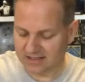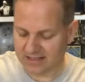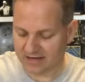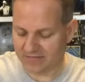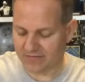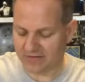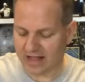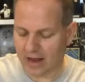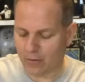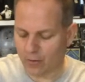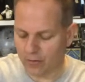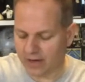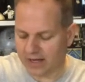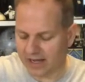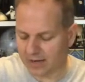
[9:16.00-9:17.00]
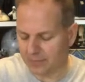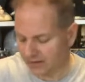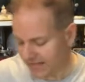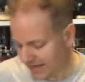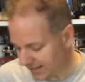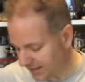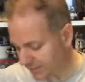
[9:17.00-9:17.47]
that flowery kind of
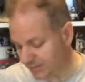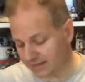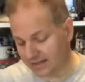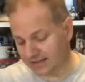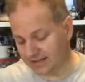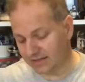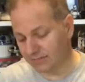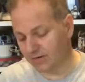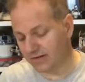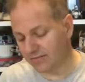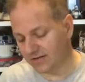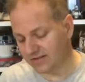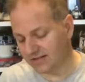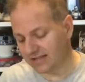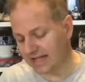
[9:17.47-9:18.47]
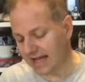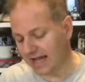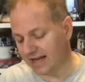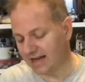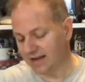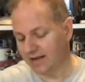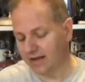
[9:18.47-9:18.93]
planet. But they did revisit
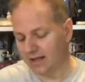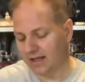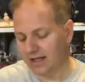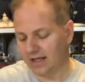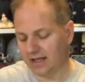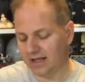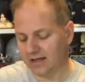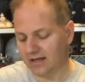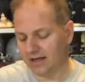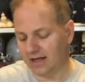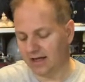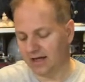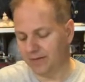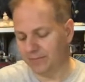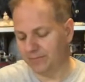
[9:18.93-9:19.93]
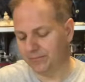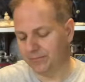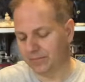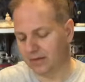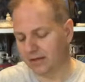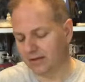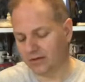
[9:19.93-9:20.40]
that in um,
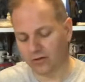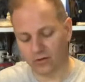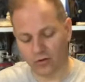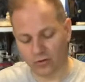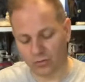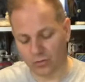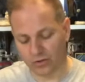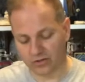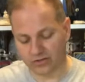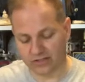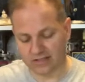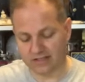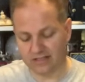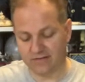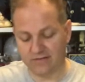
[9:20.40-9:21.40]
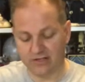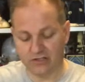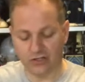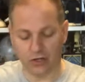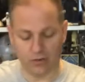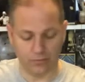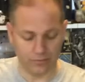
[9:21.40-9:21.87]
the Clone Wars TV
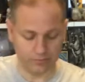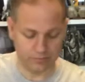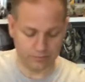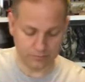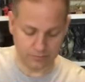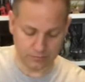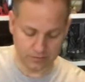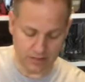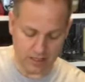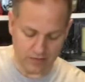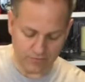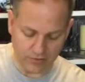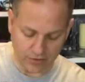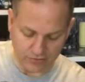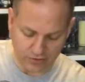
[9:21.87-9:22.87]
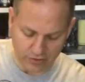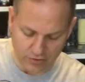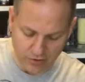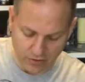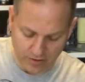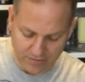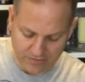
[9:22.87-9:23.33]
show. For those who don't
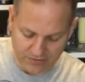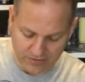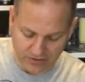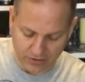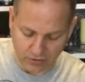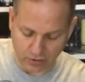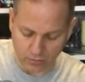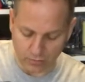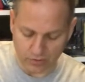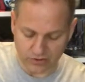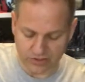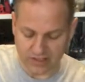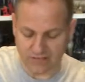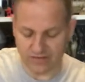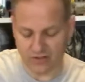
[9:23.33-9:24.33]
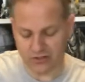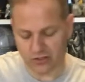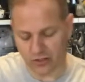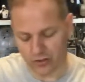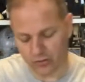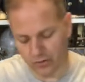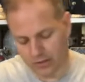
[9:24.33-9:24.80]
know, obviously the Clone Wars TV
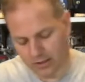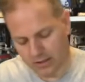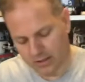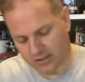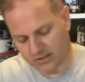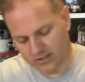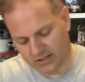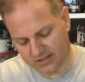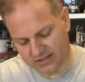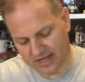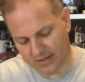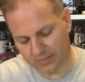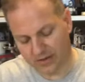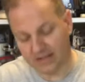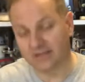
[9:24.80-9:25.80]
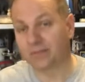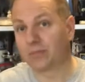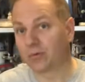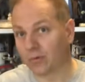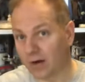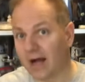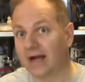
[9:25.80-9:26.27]
show does take place
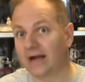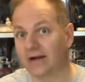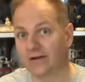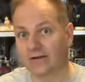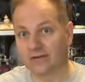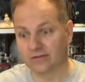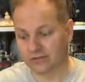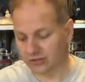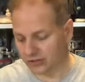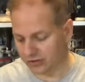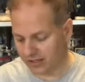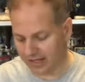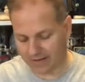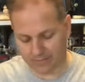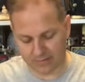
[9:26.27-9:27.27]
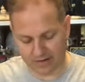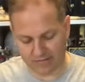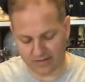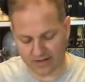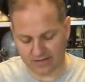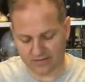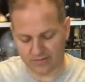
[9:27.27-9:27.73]
prior to the
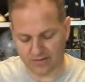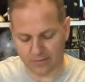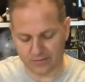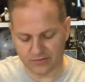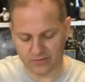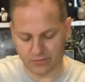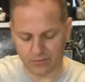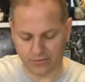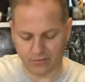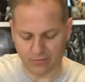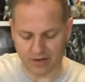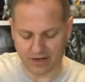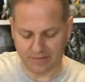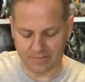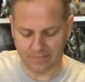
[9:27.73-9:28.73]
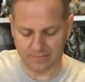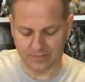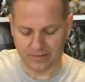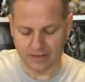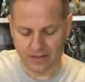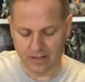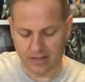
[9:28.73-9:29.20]
events of Episode 3,
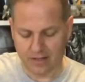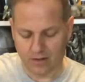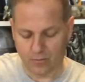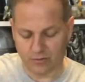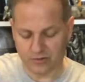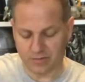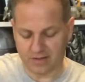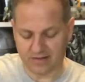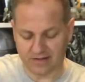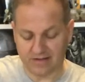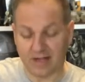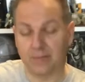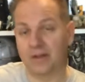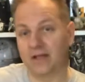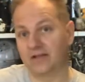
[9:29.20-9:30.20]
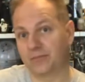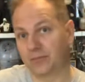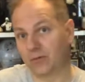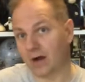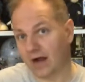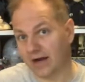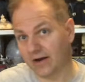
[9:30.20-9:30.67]
which means they take place
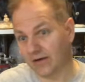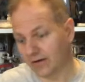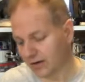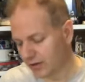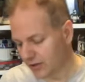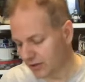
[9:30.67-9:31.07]
prior